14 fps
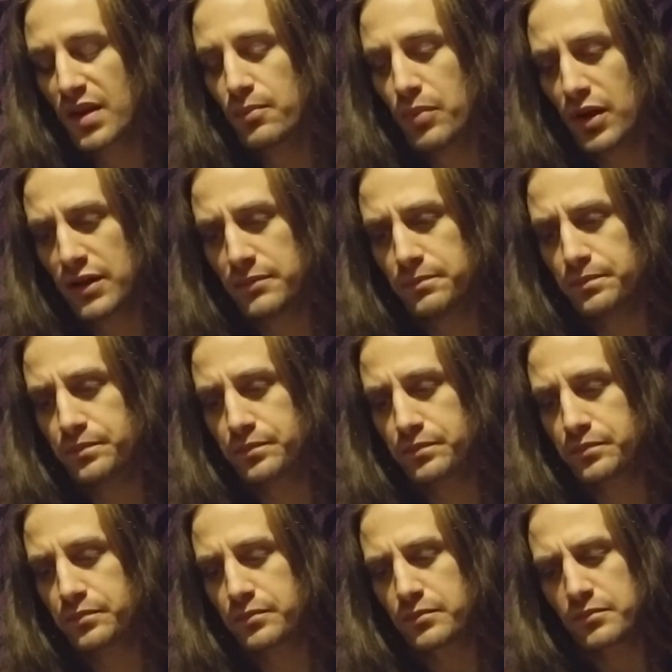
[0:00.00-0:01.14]
But,
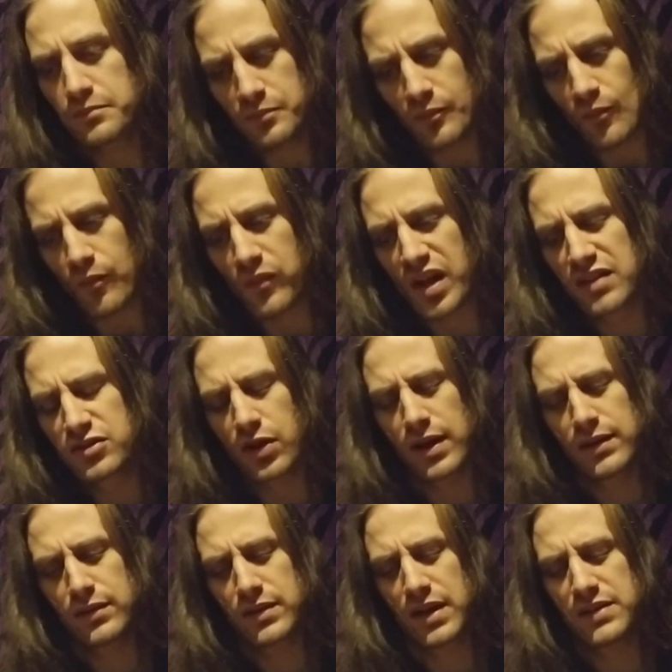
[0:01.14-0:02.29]
so I
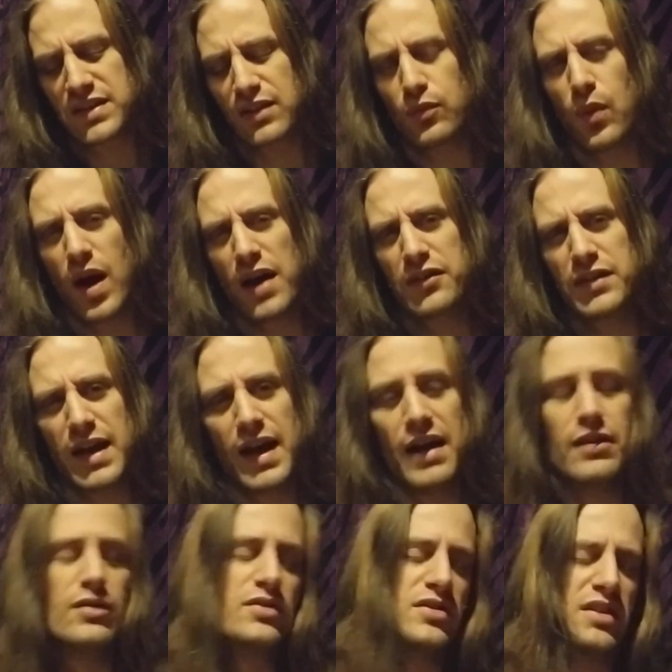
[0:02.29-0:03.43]
was like, why are they
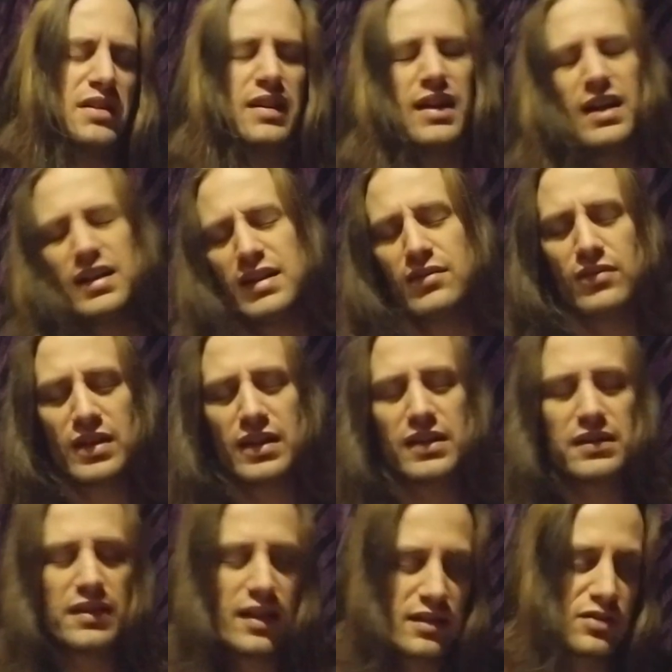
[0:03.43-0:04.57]
out on Sunday? I didn't really
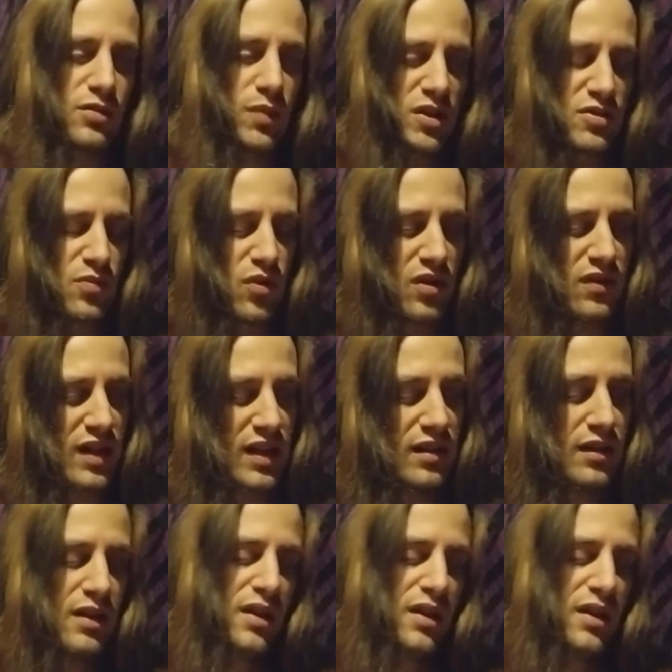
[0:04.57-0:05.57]
think too much more of it.